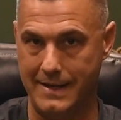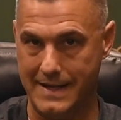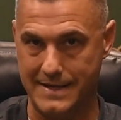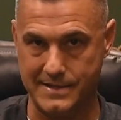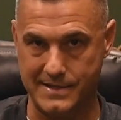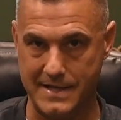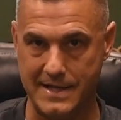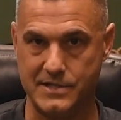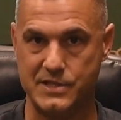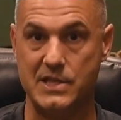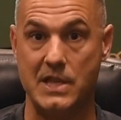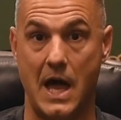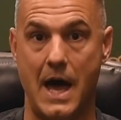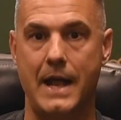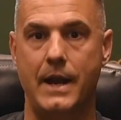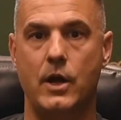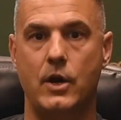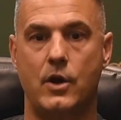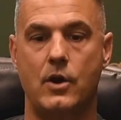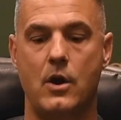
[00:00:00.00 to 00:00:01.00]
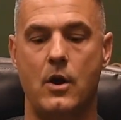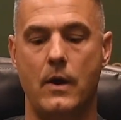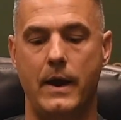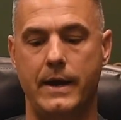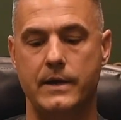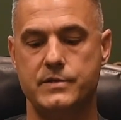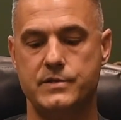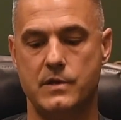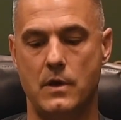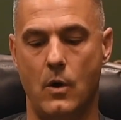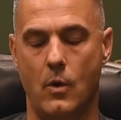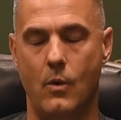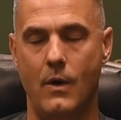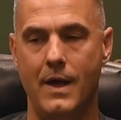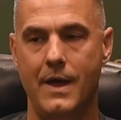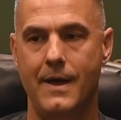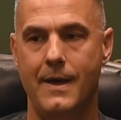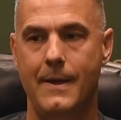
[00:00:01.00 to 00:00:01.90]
That's not occurring. So